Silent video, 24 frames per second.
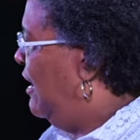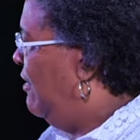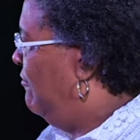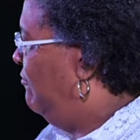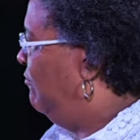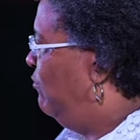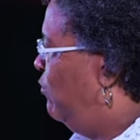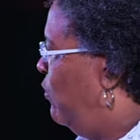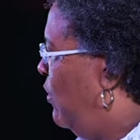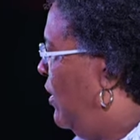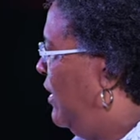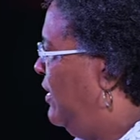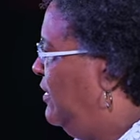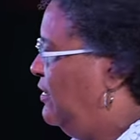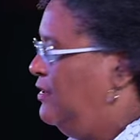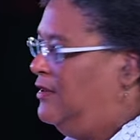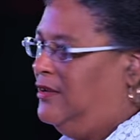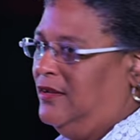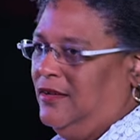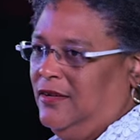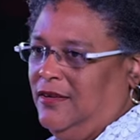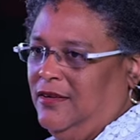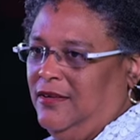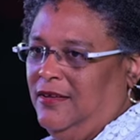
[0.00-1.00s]
have
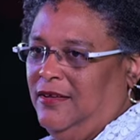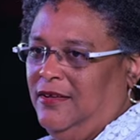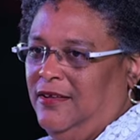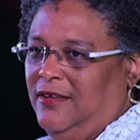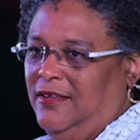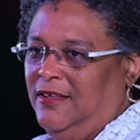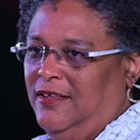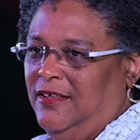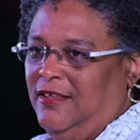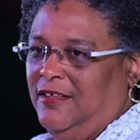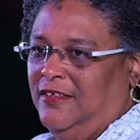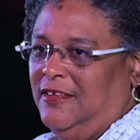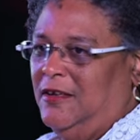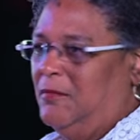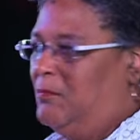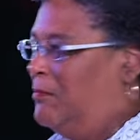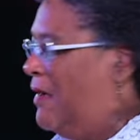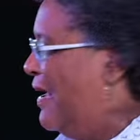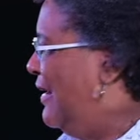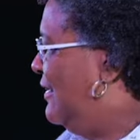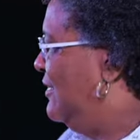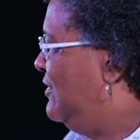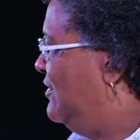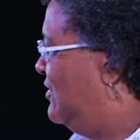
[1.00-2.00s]
won the
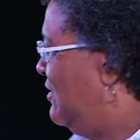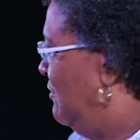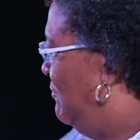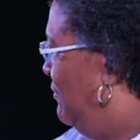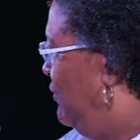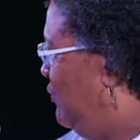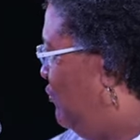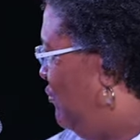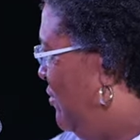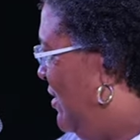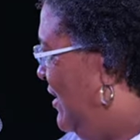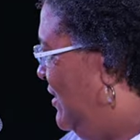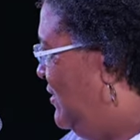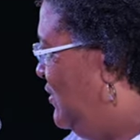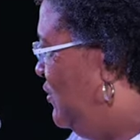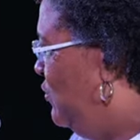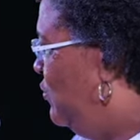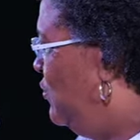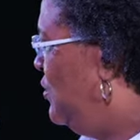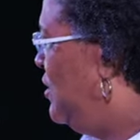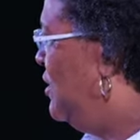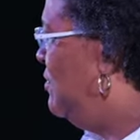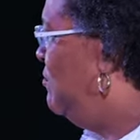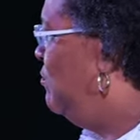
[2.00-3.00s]
battles of the trades
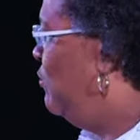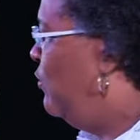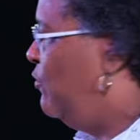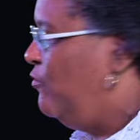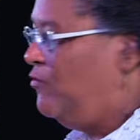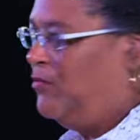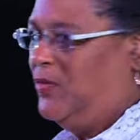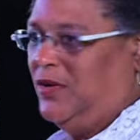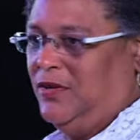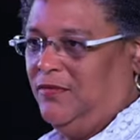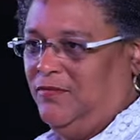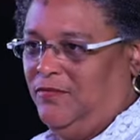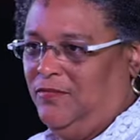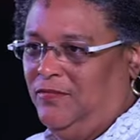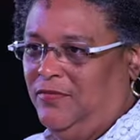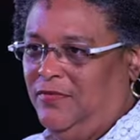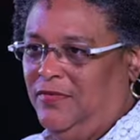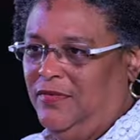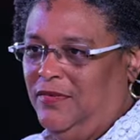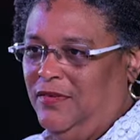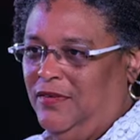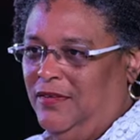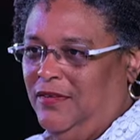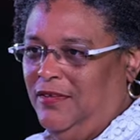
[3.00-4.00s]
union movement
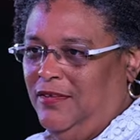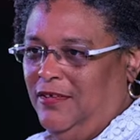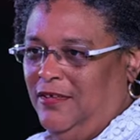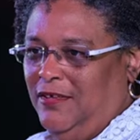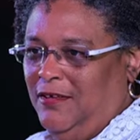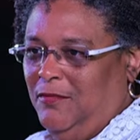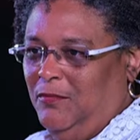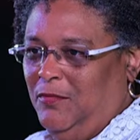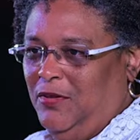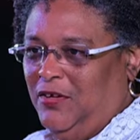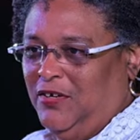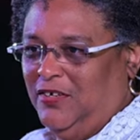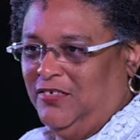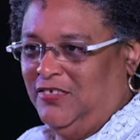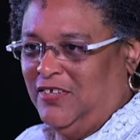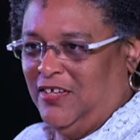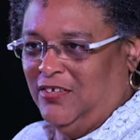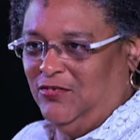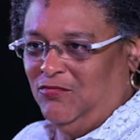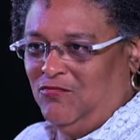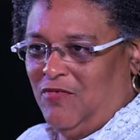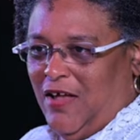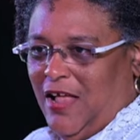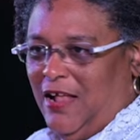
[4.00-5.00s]
because
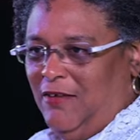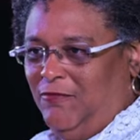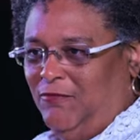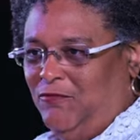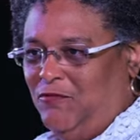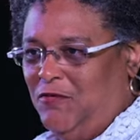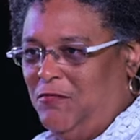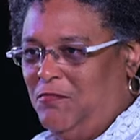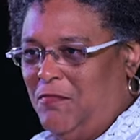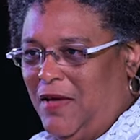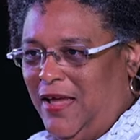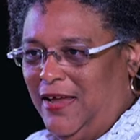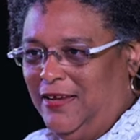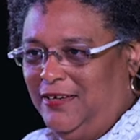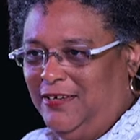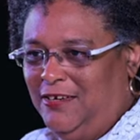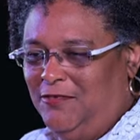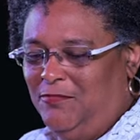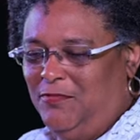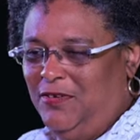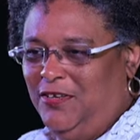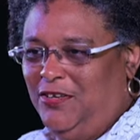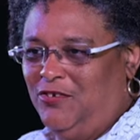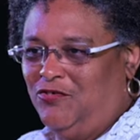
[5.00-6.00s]
as Ralph
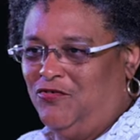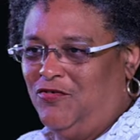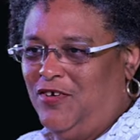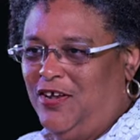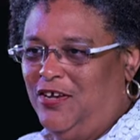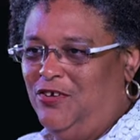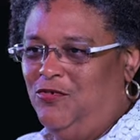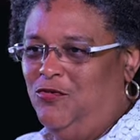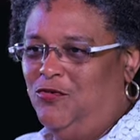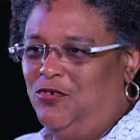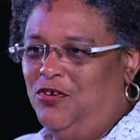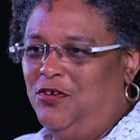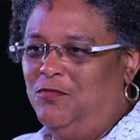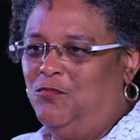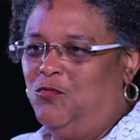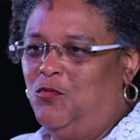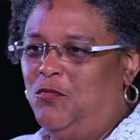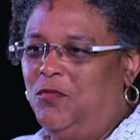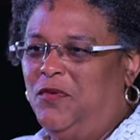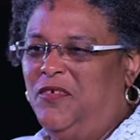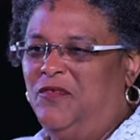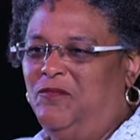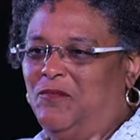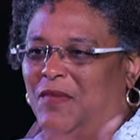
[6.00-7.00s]
reminded me, the trade union
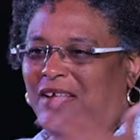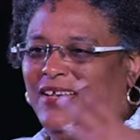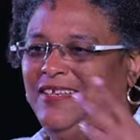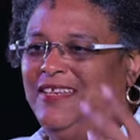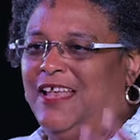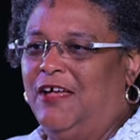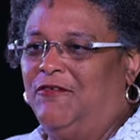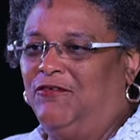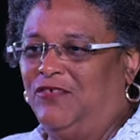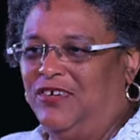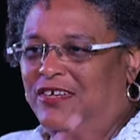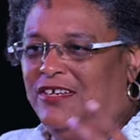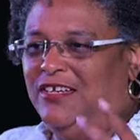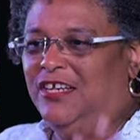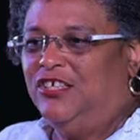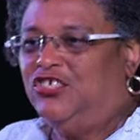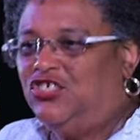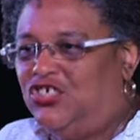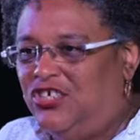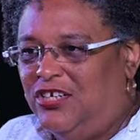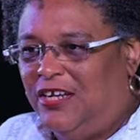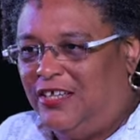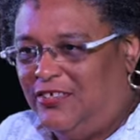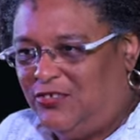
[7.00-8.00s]
movement, by
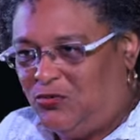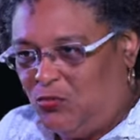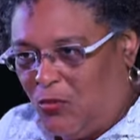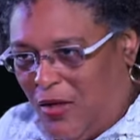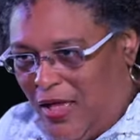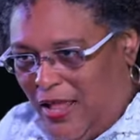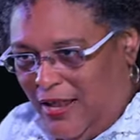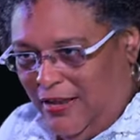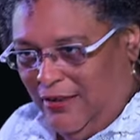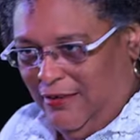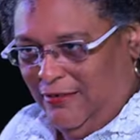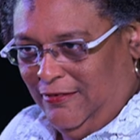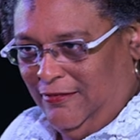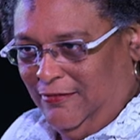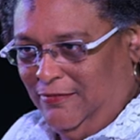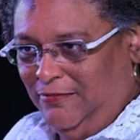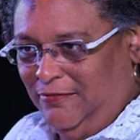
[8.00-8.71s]
definition as well,